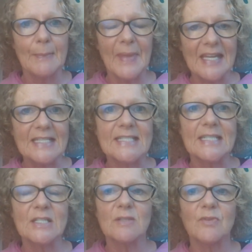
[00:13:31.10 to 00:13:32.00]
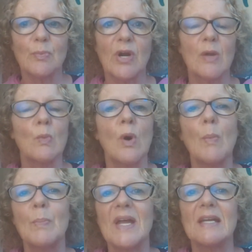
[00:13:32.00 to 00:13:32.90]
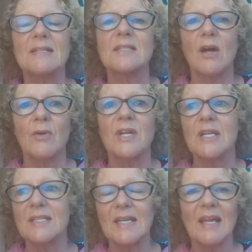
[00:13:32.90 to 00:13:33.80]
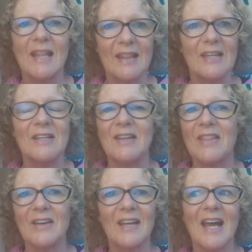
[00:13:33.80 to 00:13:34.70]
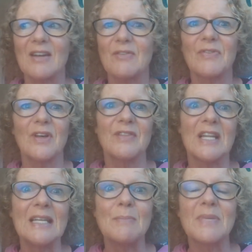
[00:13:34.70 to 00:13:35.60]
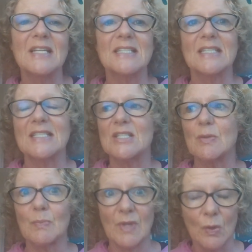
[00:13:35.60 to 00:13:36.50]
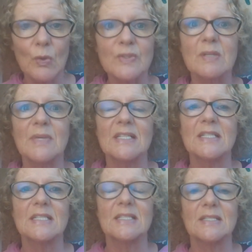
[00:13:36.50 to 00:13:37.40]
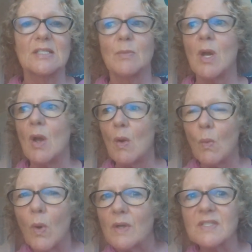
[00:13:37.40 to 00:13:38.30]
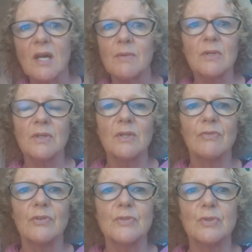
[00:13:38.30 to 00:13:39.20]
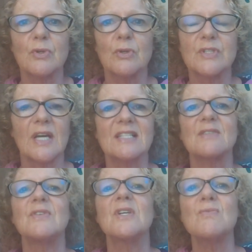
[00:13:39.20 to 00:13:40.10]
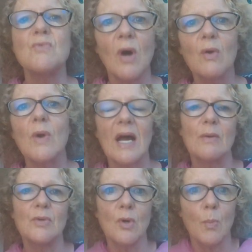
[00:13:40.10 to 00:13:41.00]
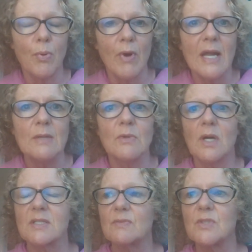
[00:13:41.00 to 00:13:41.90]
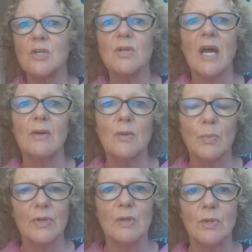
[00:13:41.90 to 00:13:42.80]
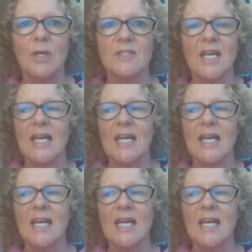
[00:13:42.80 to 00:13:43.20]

instincts of the brain, what bits are in the the kind of the, the limbic system, the automated system, what's going on in your frontal cortex. If you don't know how your brain works, if you don't know how your body works,